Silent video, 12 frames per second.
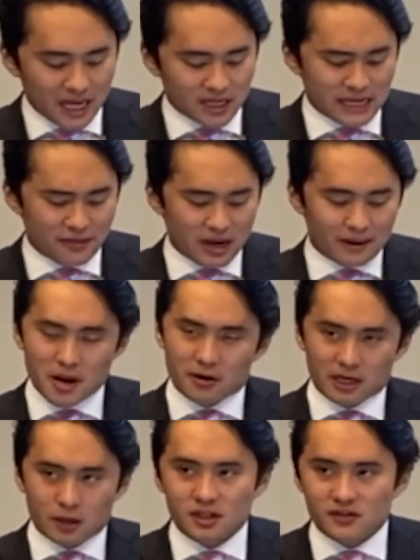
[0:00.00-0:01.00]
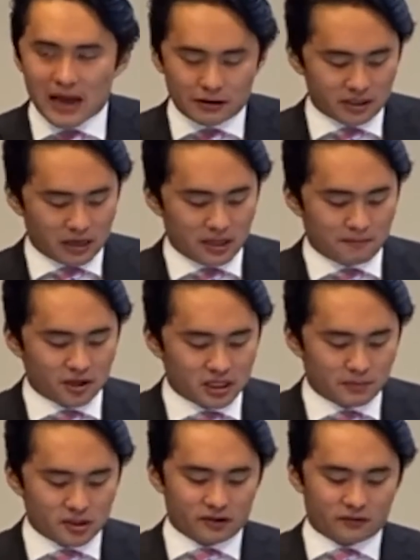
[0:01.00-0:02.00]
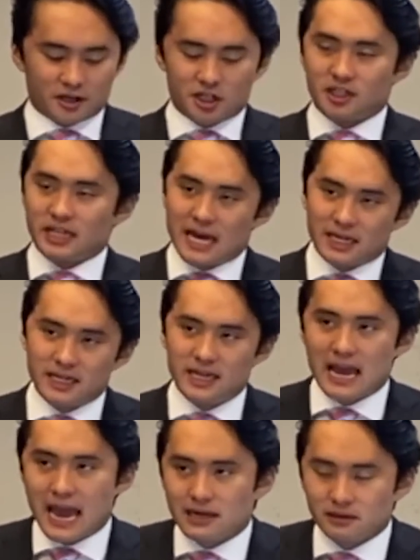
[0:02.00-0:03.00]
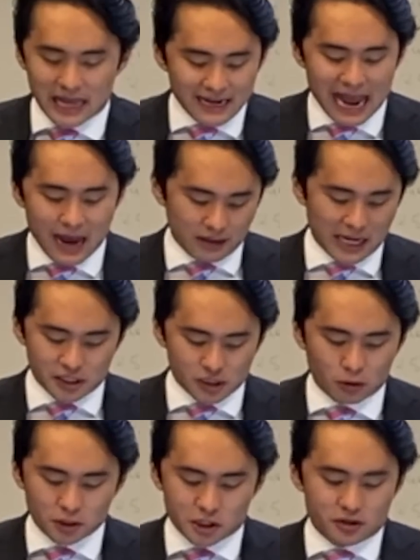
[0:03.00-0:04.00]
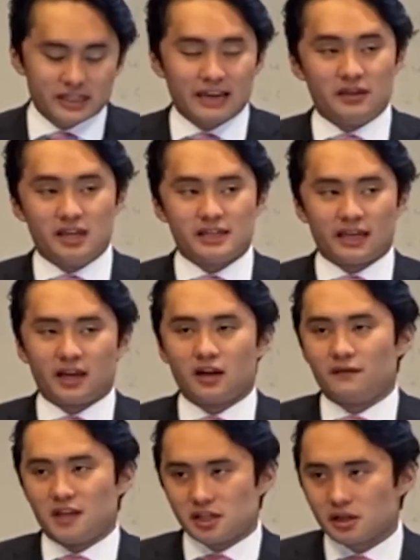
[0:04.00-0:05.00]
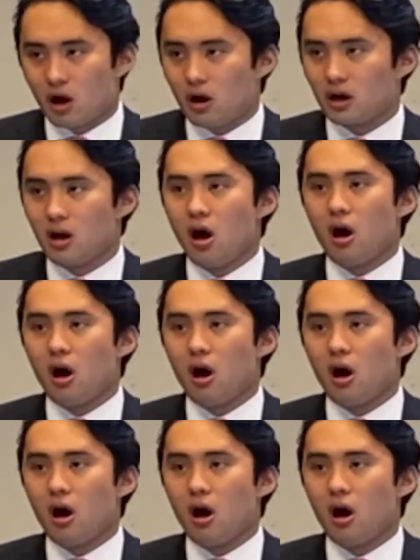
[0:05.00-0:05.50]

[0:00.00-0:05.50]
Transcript: said that America was founded on the principles of Christianity and led Allied soldiers in the singing of the song